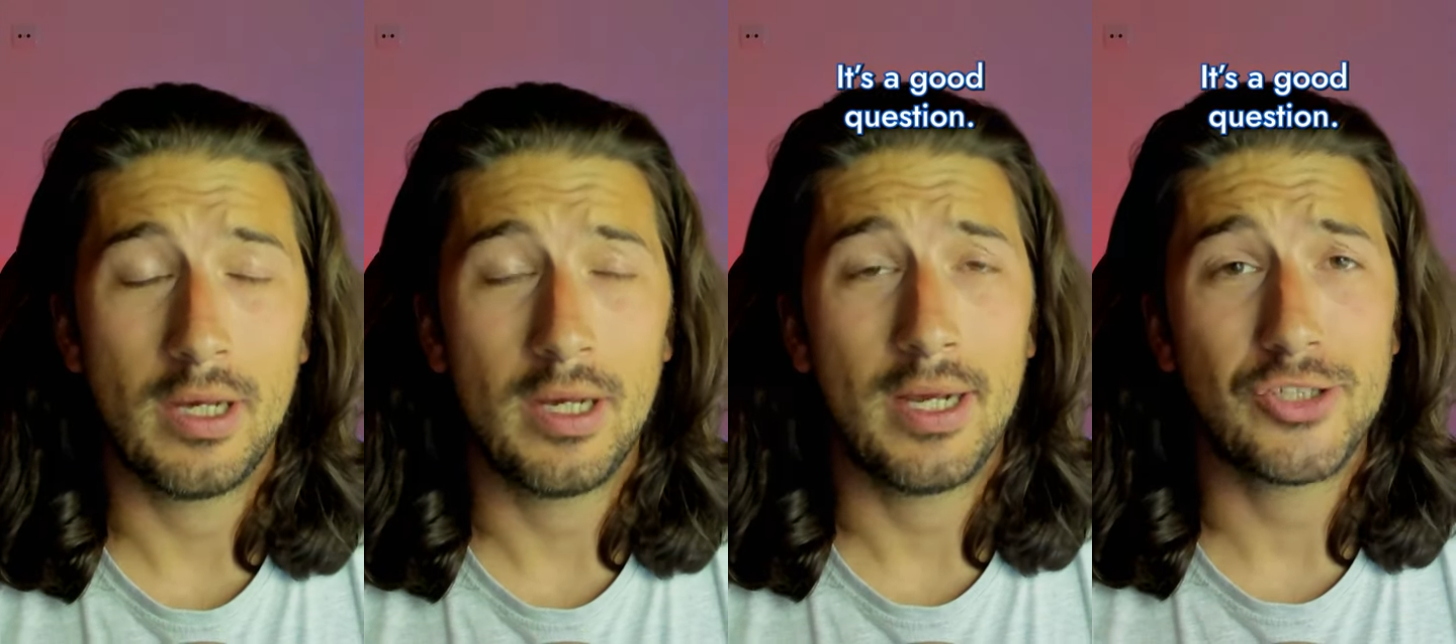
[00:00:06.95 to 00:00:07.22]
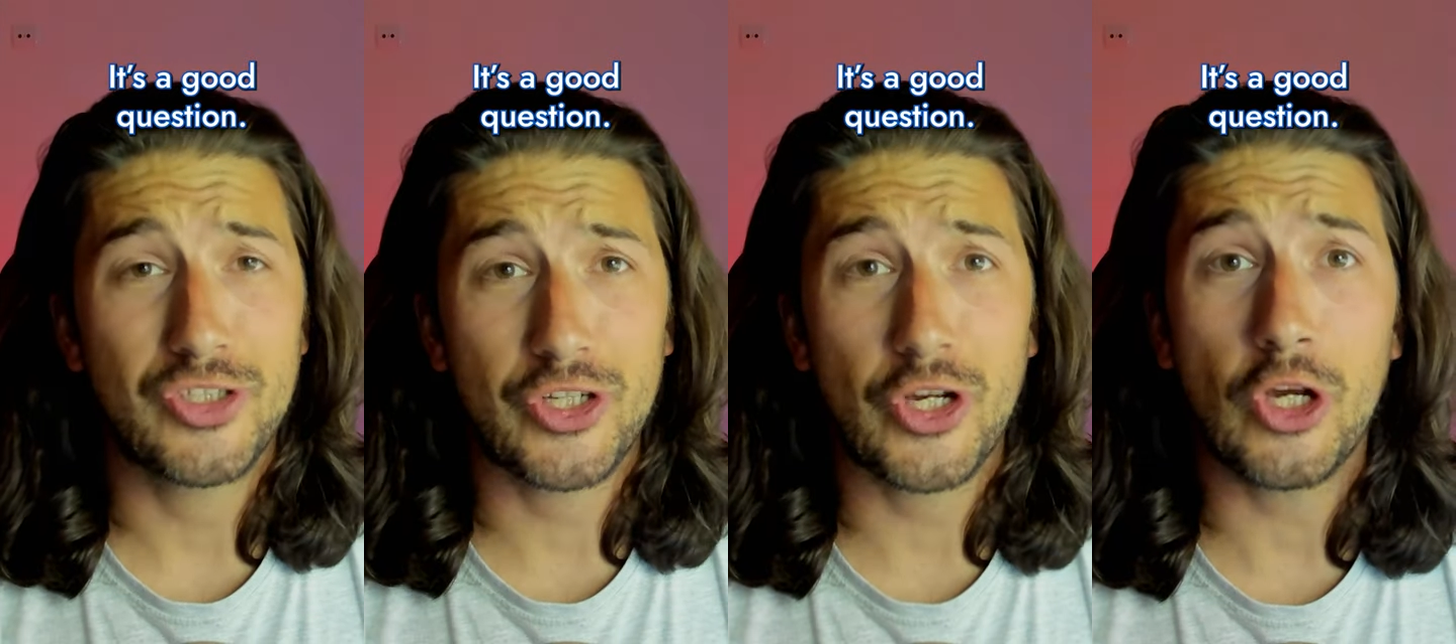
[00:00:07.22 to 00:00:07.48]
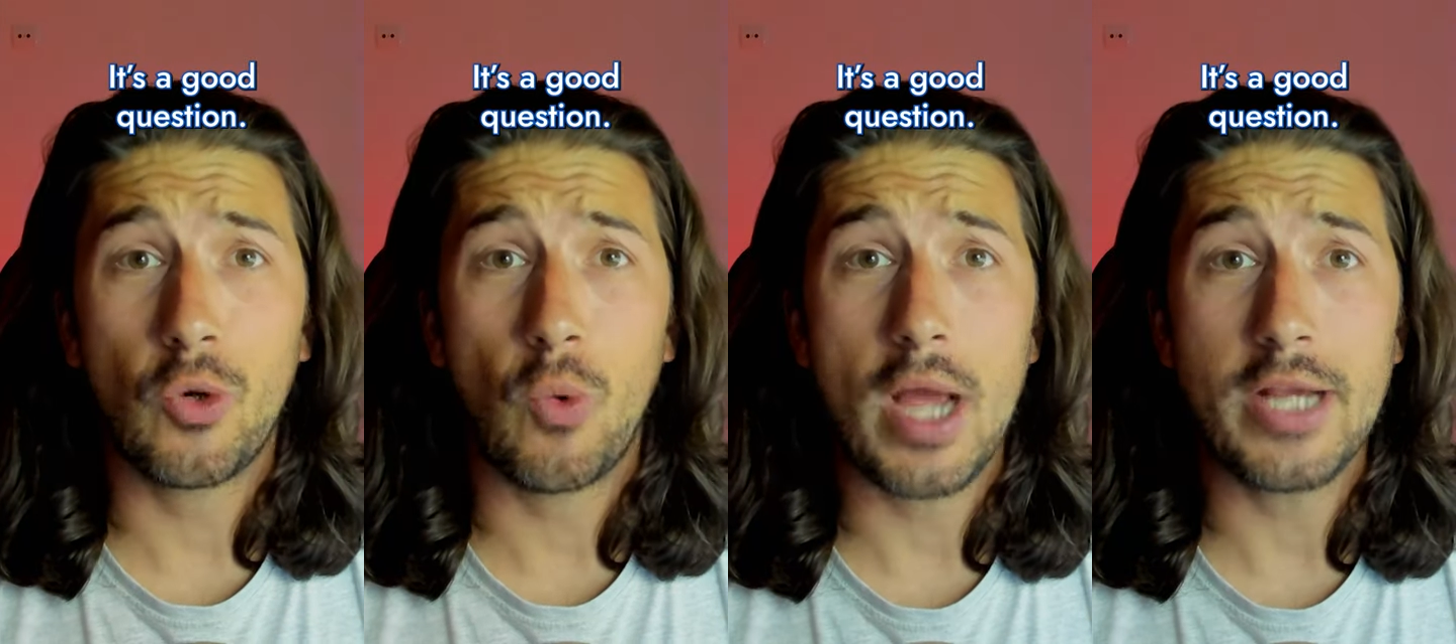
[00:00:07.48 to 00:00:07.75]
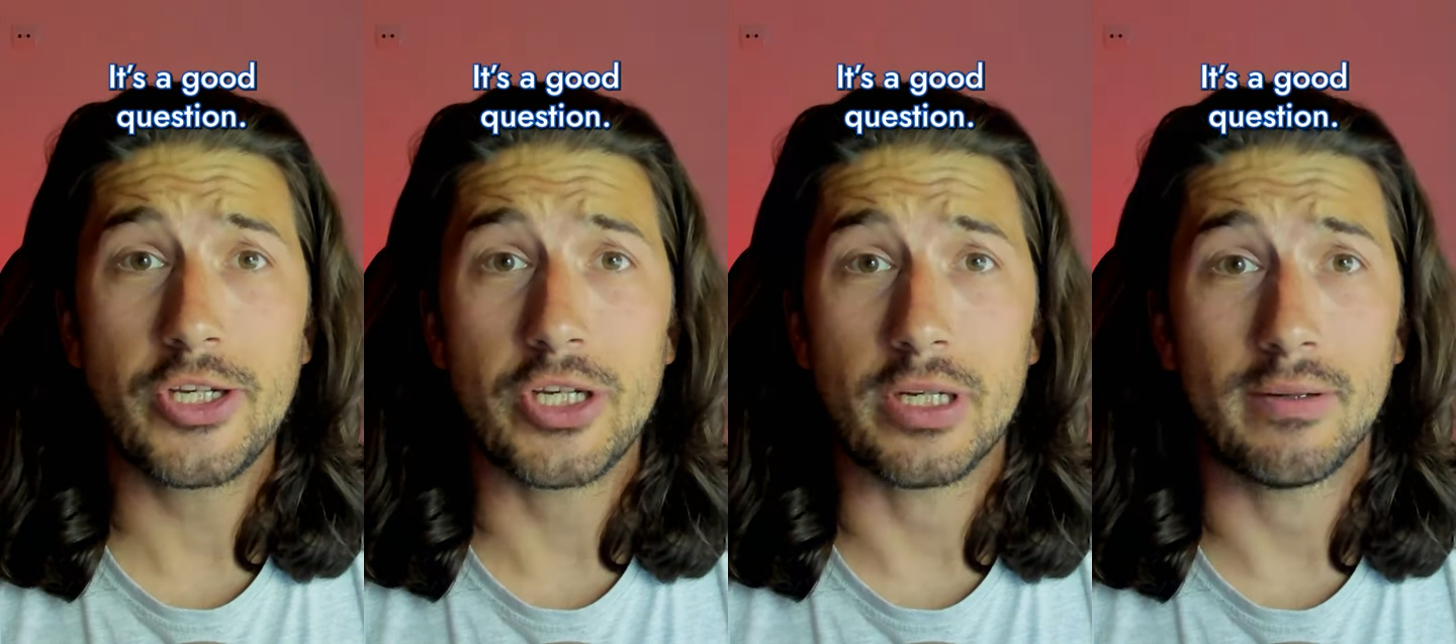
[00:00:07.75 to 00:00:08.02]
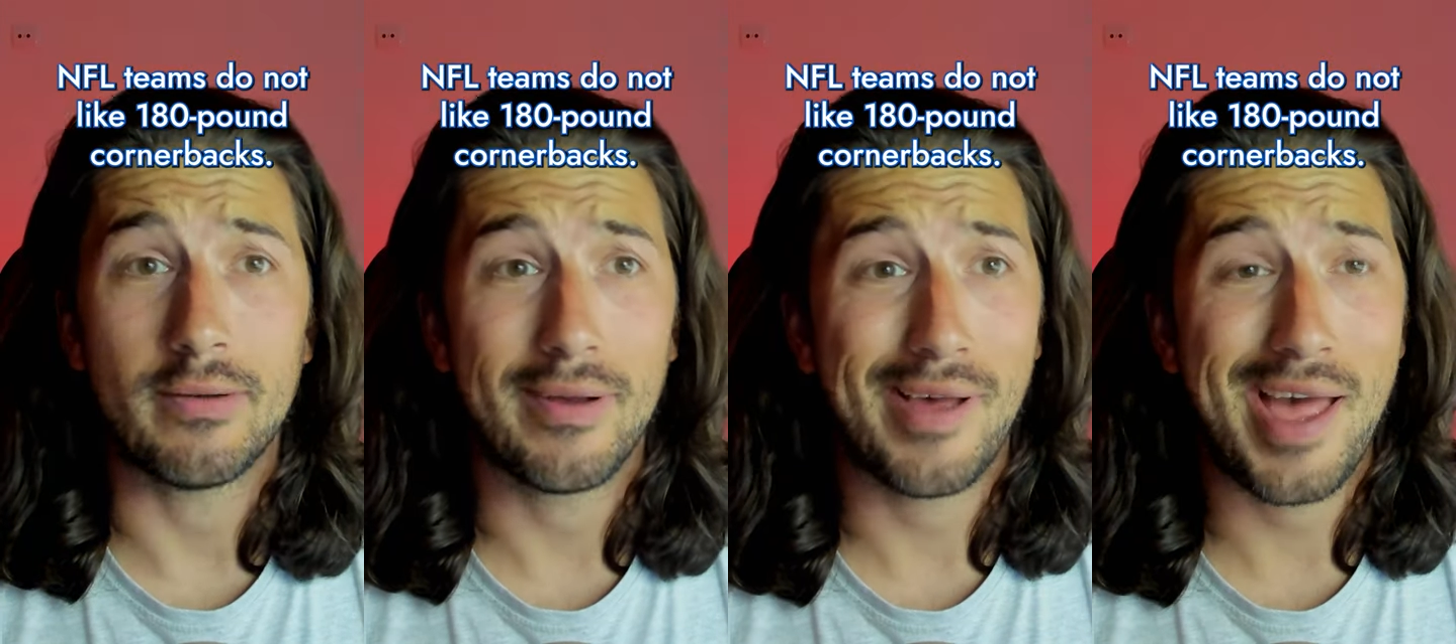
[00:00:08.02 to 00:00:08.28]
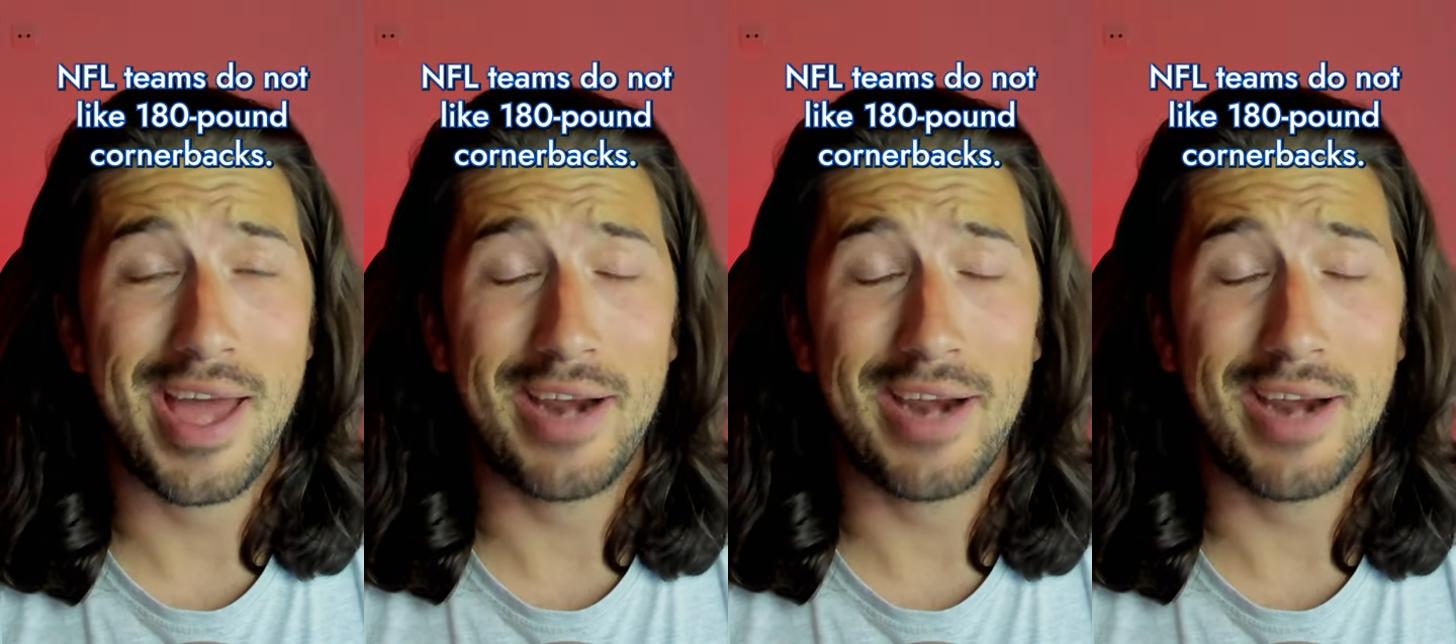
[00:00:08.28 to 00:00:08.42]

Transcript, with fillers: It's a good question. N F